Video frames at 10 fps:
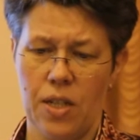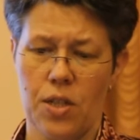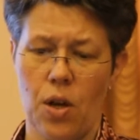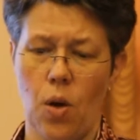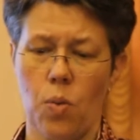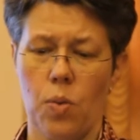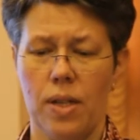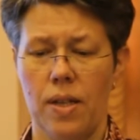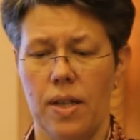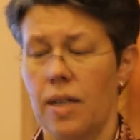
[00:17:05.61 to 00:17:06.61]
So
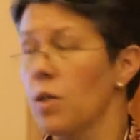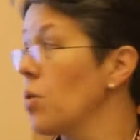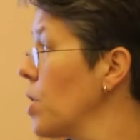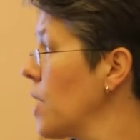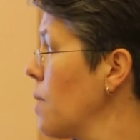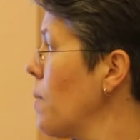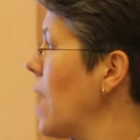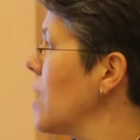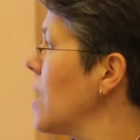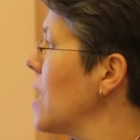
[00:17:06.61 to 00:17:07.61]
you could say
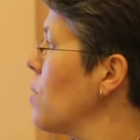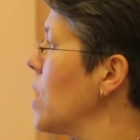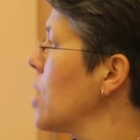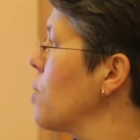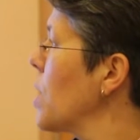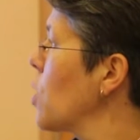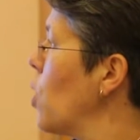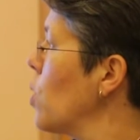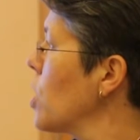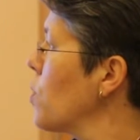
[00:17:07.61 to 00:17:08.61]
multilingualism and code